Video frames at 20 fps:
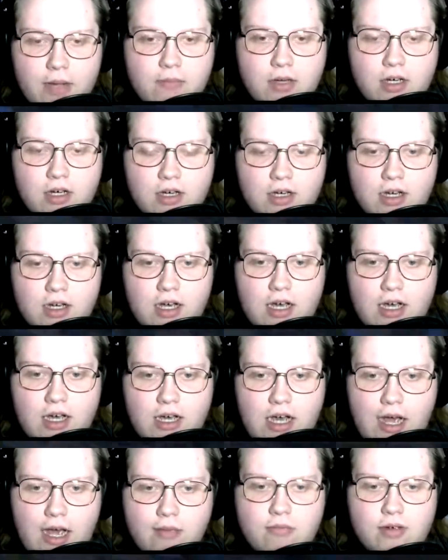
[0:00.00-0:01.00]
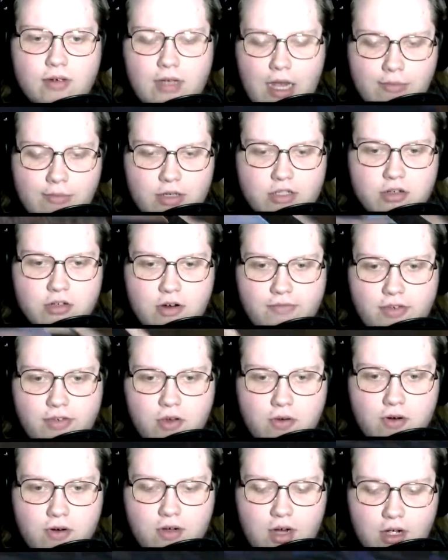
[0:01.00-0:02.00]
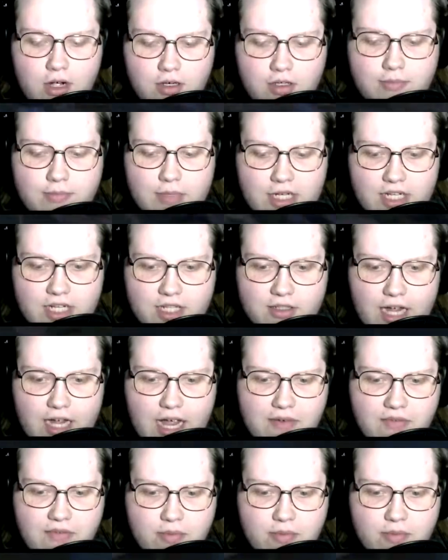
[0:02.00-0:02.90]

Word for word: Uh, I'm, I'm a trophy whore. I'll admit it. I have a